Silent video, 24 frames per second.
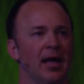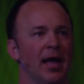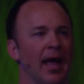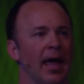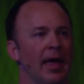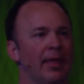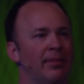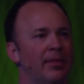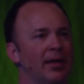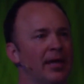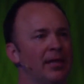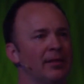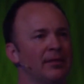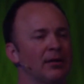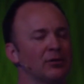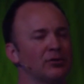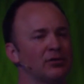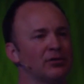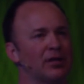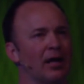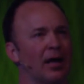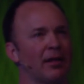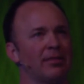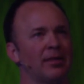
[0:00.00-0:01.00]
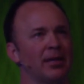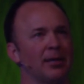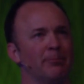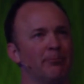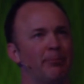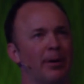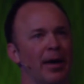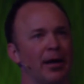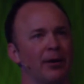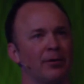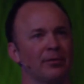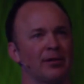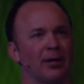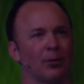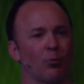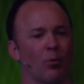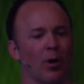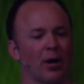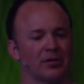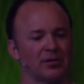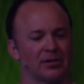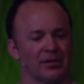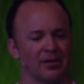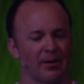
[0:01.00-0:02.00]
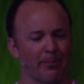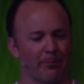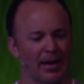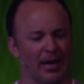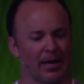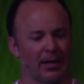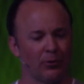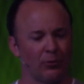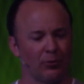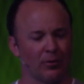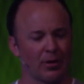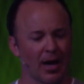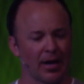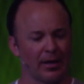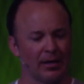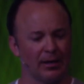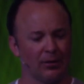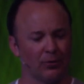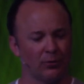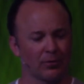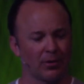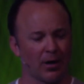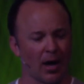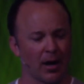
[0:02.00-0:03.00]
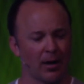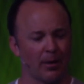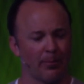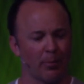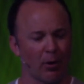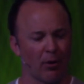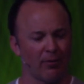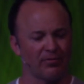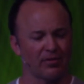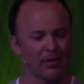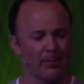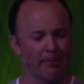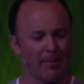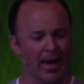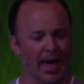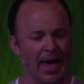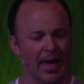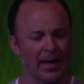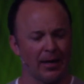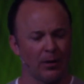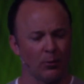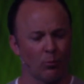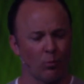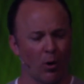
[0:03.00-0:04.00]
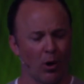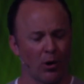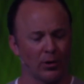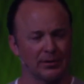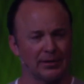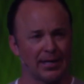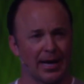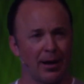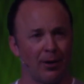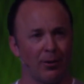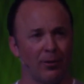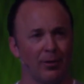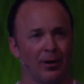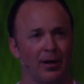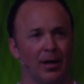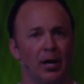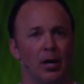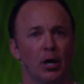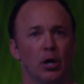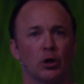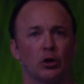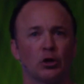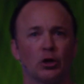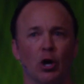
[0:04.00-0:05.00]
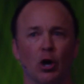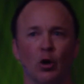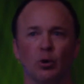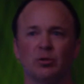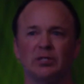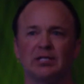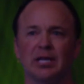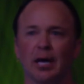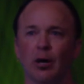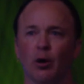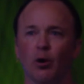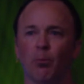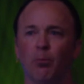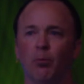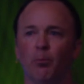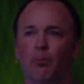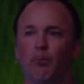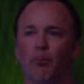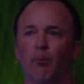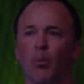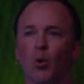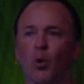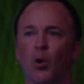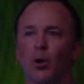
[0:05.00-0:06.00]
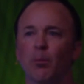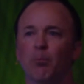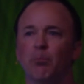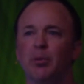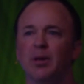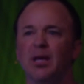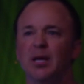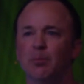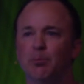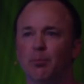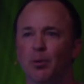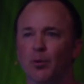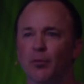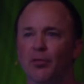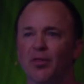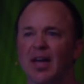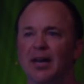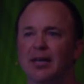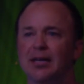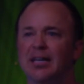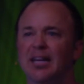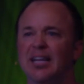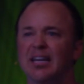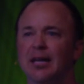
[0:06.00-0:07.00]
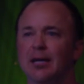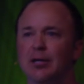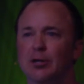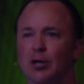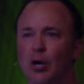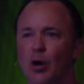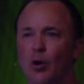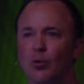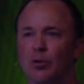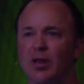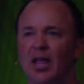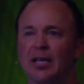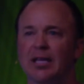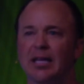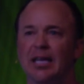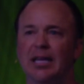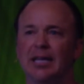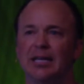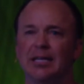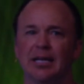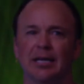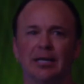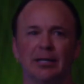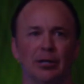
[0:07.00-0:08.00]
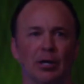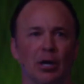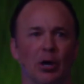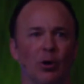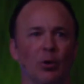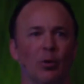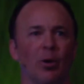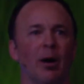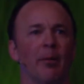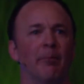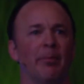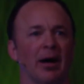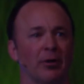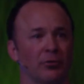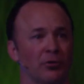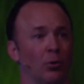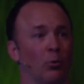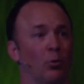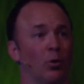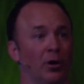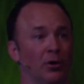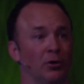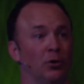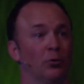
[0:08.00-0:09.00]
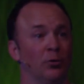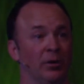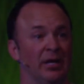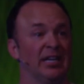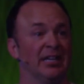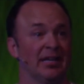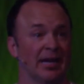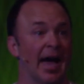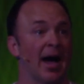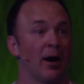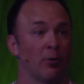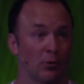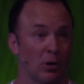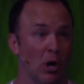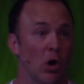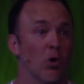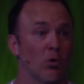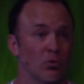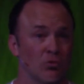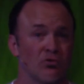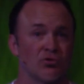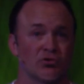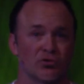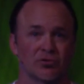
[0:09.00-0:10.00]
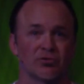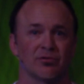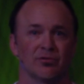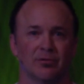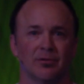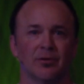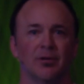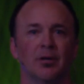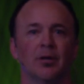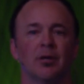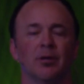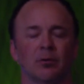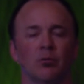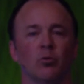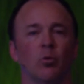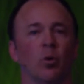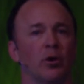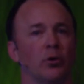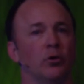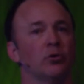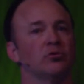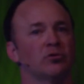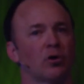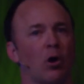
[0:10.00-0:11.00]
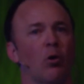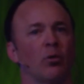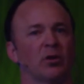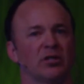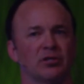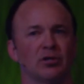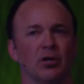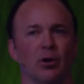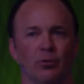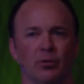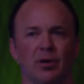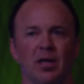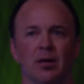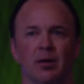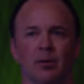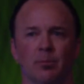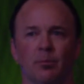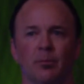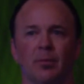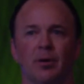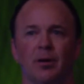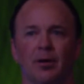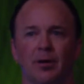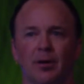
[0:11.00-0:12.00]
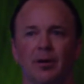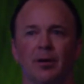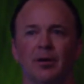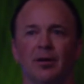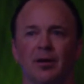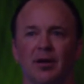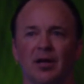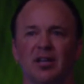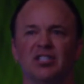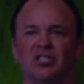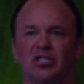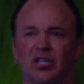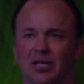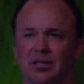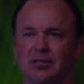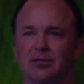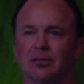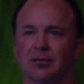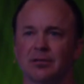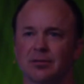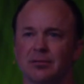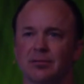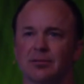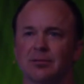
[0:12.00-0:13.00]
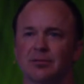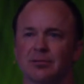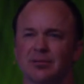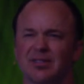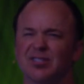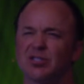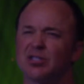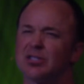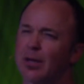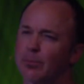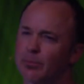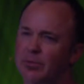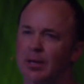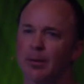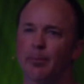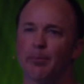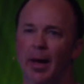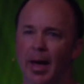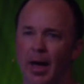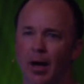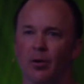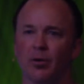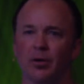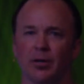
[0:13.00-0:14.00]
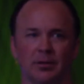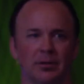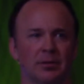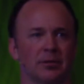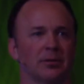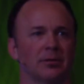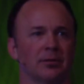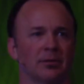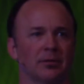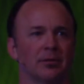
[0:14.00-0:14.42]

And then there's nothing better than watching the man who got healed, got up off the mat and walked out, go tell more people that didn't know like he didn't know about the one who he now knows, the one who's always known him, Jesus. There's something about it.